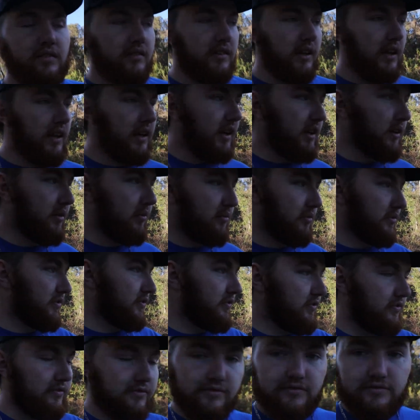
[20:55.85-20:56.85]
Damn,
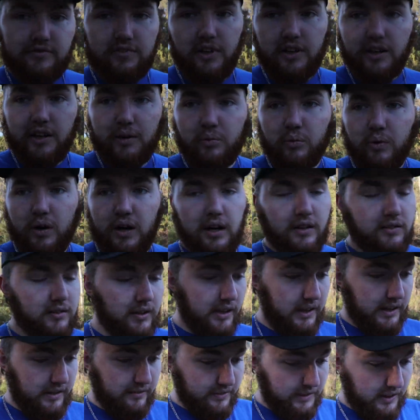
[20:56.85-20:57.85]
fucking
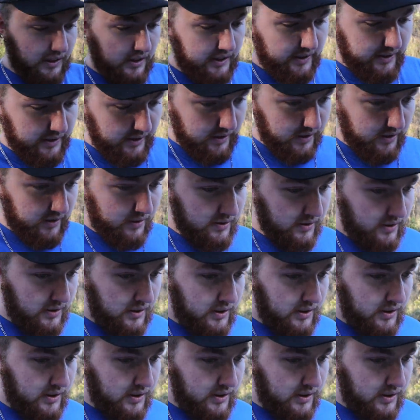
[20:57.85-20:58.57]
wildlife out here.